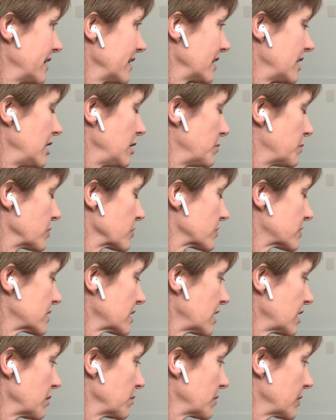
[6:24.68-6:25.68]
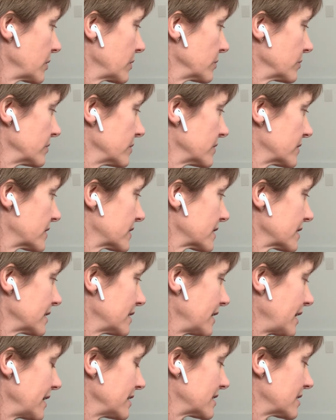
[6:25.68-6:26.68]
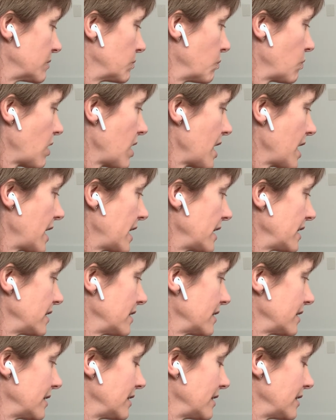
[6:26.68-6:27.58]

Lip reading: Keep your sitting bones nice and wide